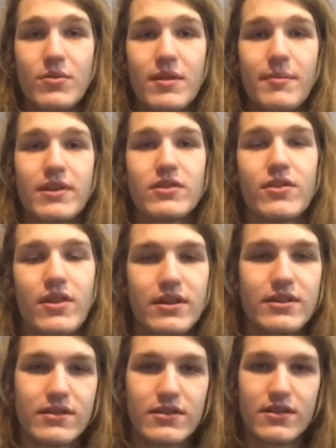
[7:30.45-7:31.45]
You want to make sure
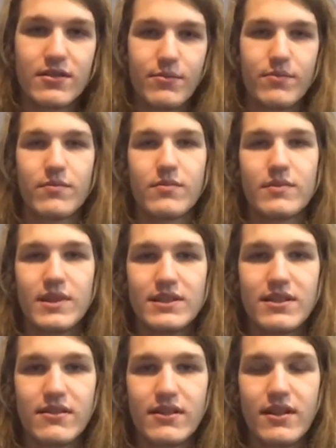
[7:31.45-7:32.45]
it's
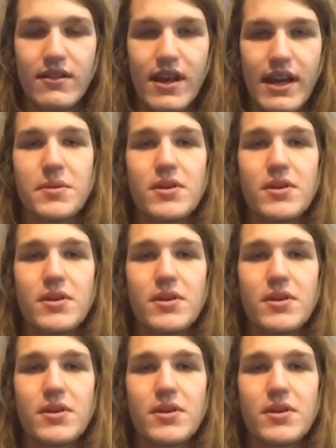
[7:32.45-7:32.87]
decently light.